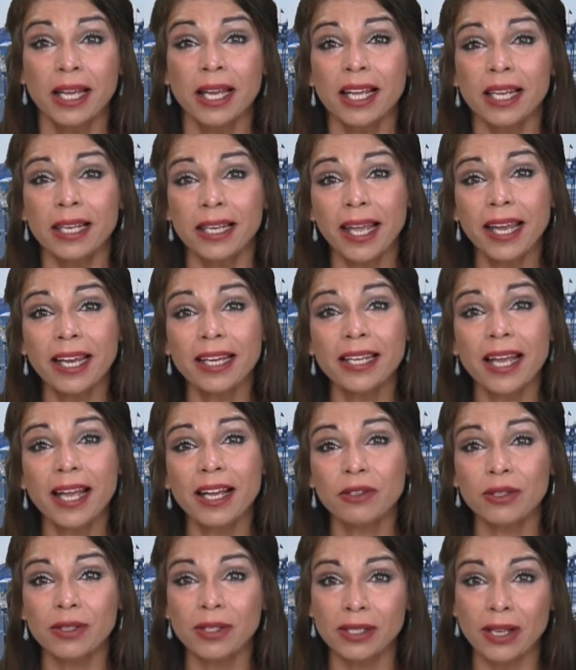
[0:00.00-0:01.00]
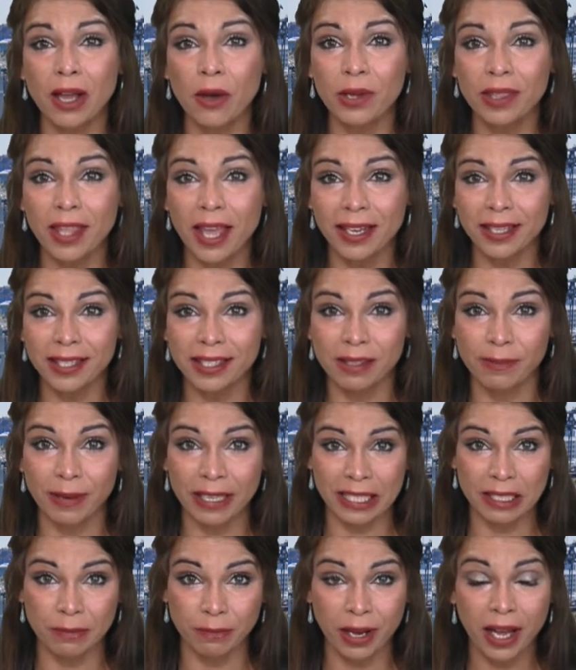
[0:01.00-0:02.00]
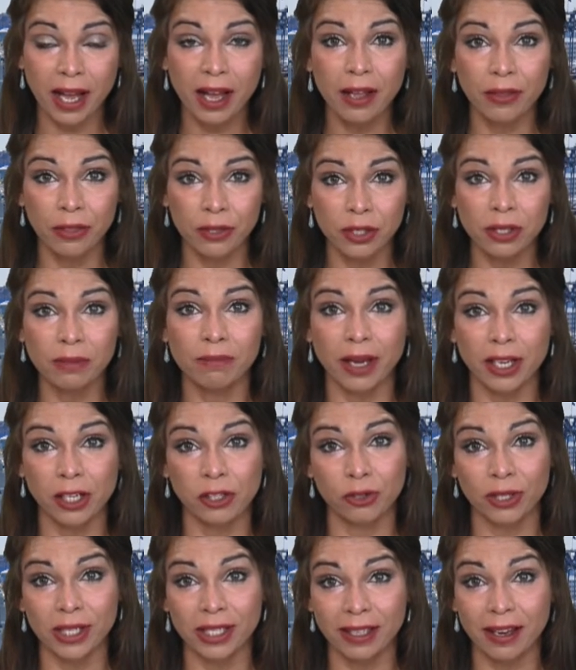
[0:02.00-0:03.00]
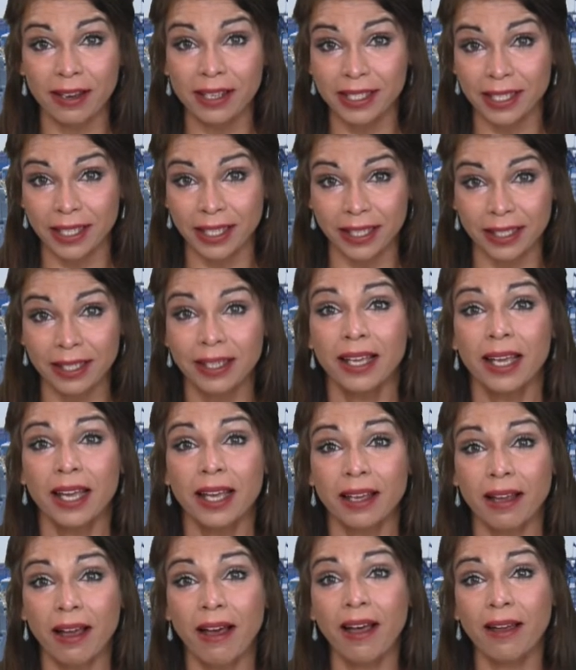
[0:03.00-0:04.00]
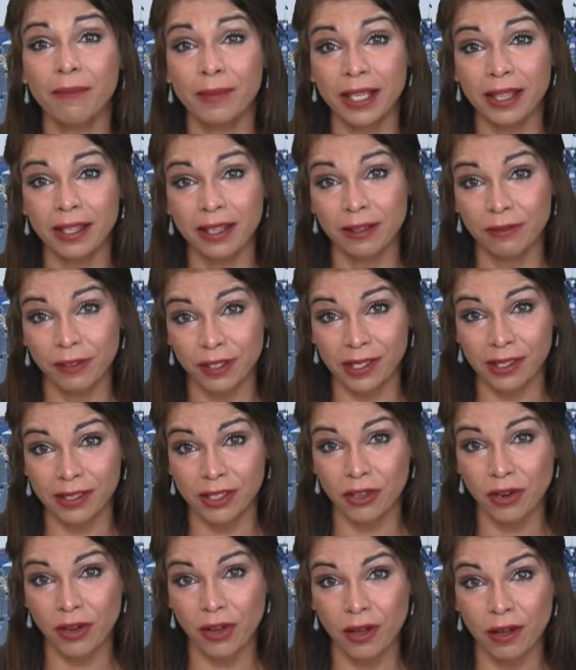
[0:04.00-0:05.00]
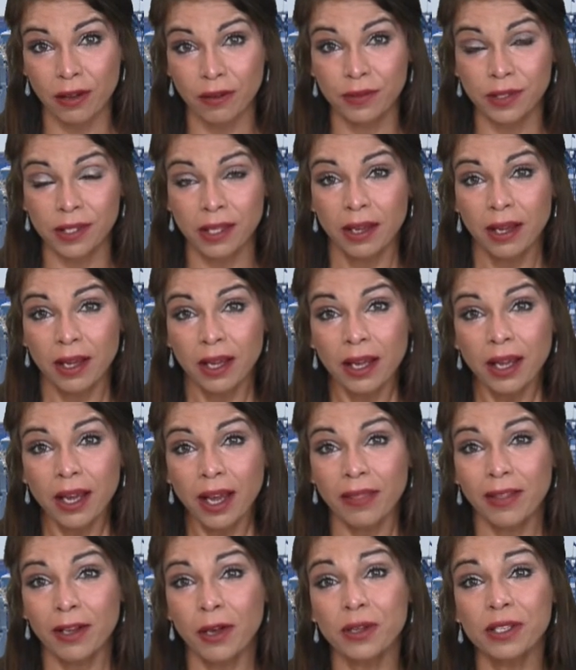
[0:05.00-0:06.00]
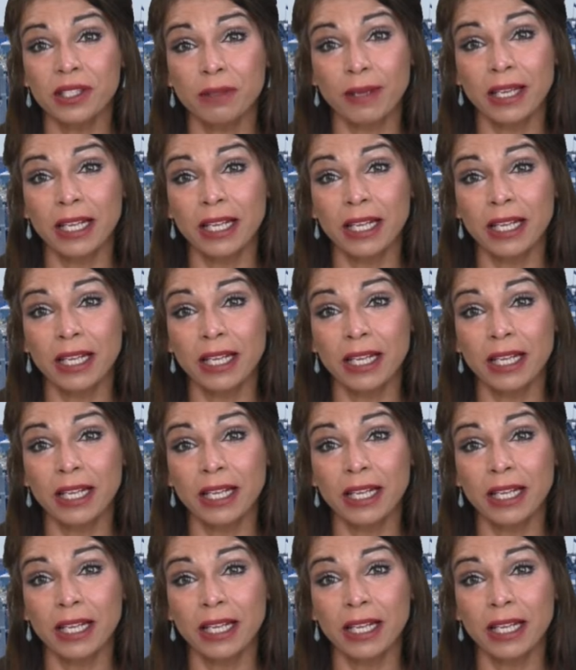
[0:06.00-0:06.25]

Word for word: laid out a slower than expected path to monetary tightening, calming the investor nerves. And the Kospi